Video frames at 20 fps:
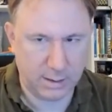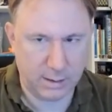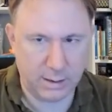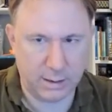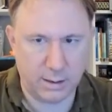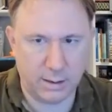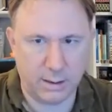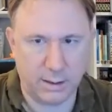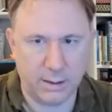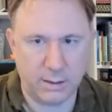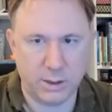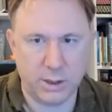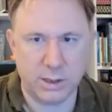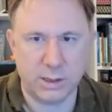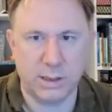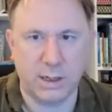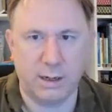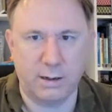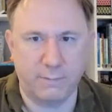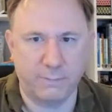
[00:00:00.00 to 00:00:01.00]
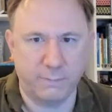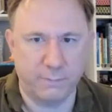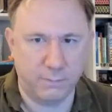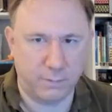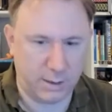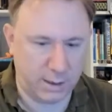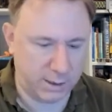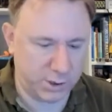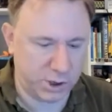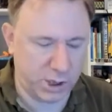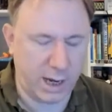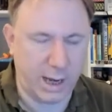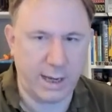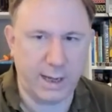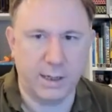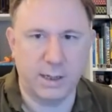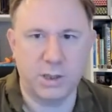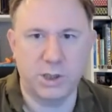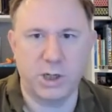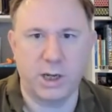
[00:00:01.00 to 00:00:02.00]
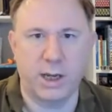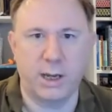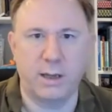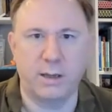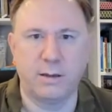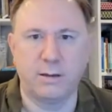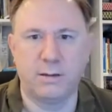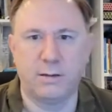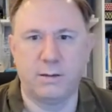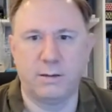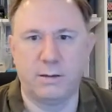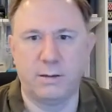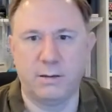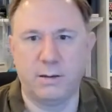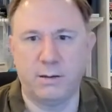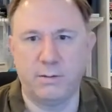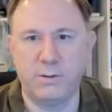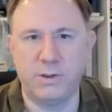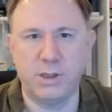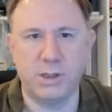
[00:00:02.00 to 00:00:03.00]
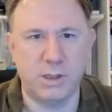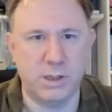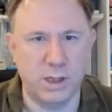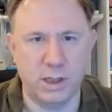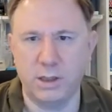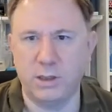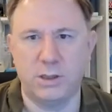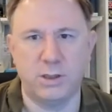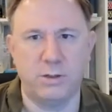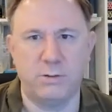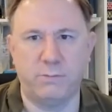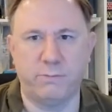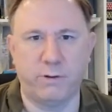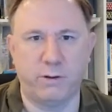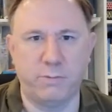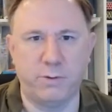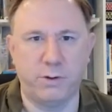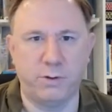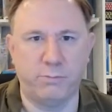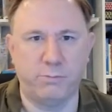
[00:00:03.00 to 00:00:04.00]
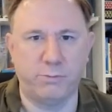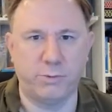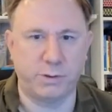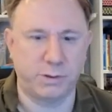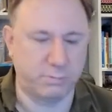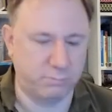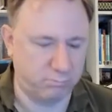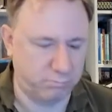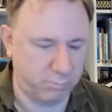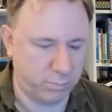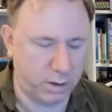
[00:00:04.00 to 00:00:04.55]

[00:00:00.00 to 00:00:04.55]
then I just have a J and a J, which has nothing to do with Roman numerals.